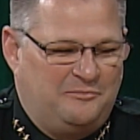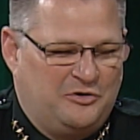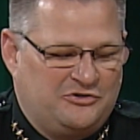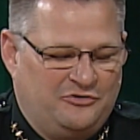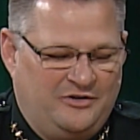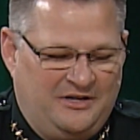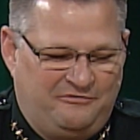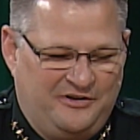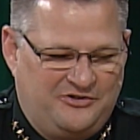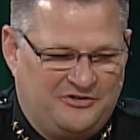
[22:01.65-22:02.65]
most unique
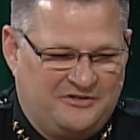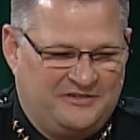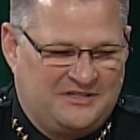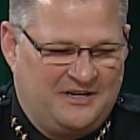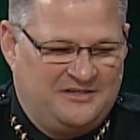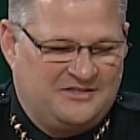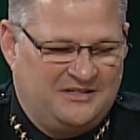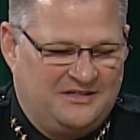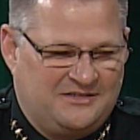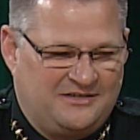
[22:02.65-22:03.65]
features of this
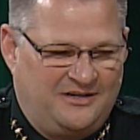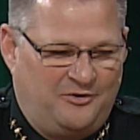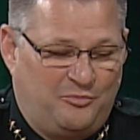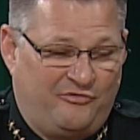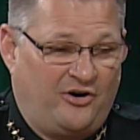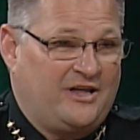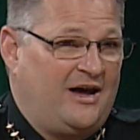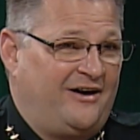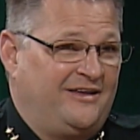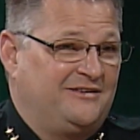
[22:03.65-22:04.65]
agency is, Brevard
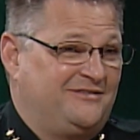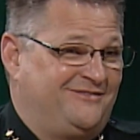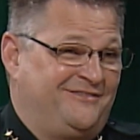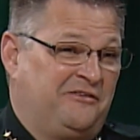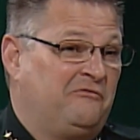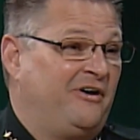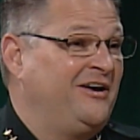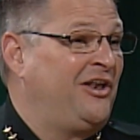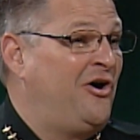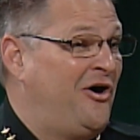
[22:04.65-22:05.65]
County is
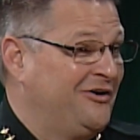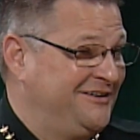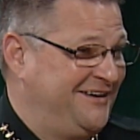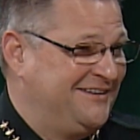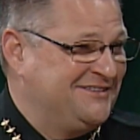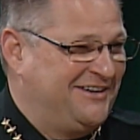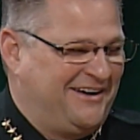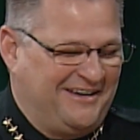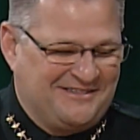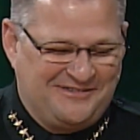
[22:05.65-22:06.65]
very long, as
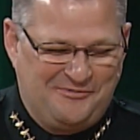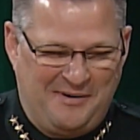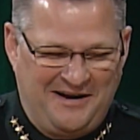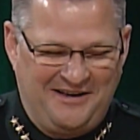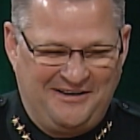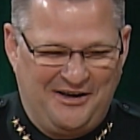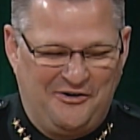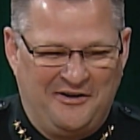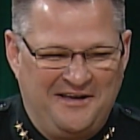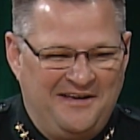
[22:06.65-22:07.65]
you might know.